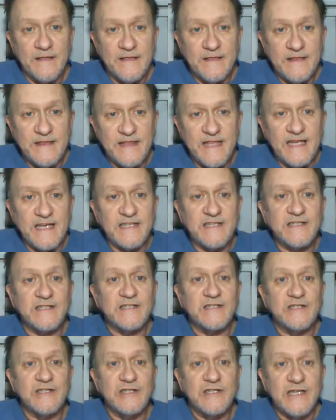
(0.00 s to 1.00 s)
this
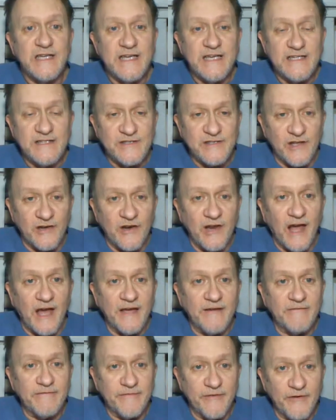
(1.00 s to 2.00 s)
is the
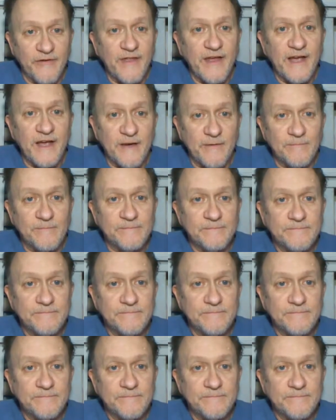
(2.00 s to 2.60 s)
life for them.